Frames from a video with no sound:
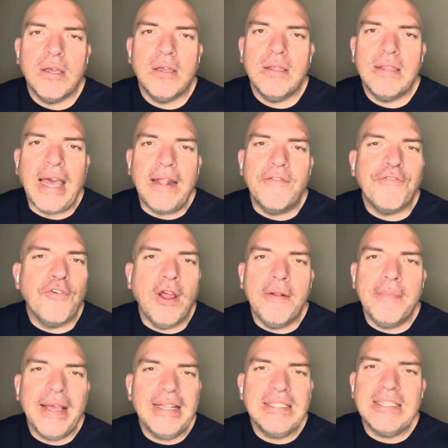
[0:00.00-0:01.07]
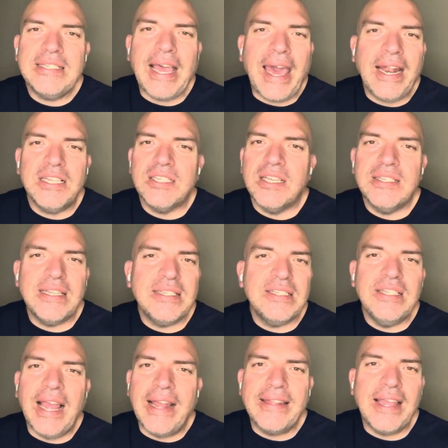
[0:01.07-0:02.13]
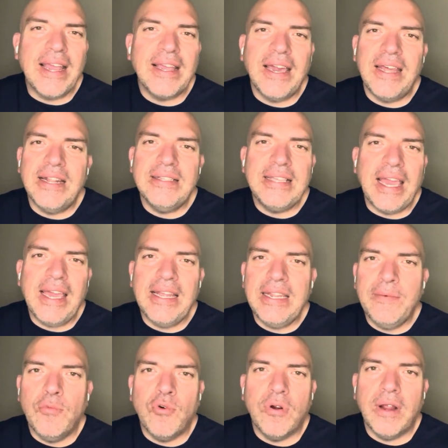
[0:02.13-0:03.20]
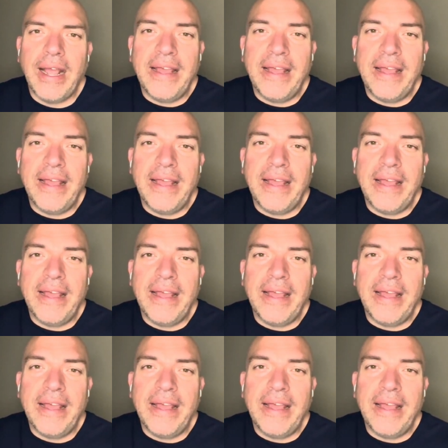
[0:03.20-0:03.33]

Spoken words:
that frontman status, because it's not that kind of day anymore.